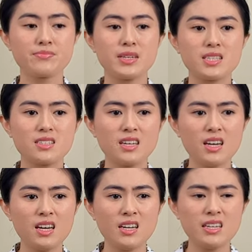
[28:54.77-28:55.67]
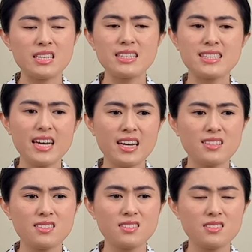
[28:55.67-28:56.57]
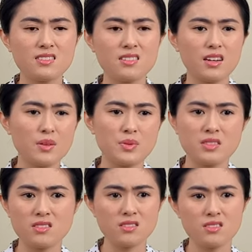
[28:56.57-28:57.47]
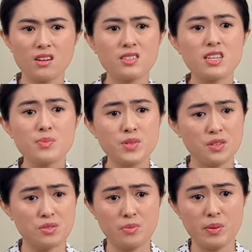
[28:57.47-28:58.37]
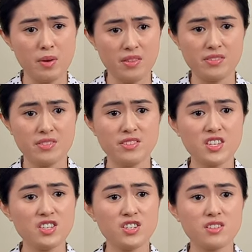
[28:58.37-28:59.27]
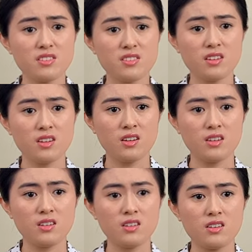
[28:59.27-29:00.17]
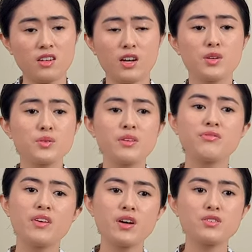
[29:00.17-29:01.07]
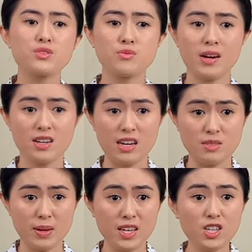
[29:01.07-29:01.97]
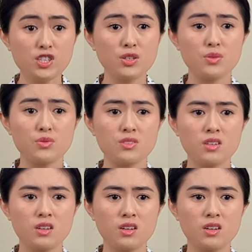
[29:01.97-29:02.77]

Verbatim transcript: But instead, I was on tiptoes with my brothers and sisters, and not only failed to recognize my issues,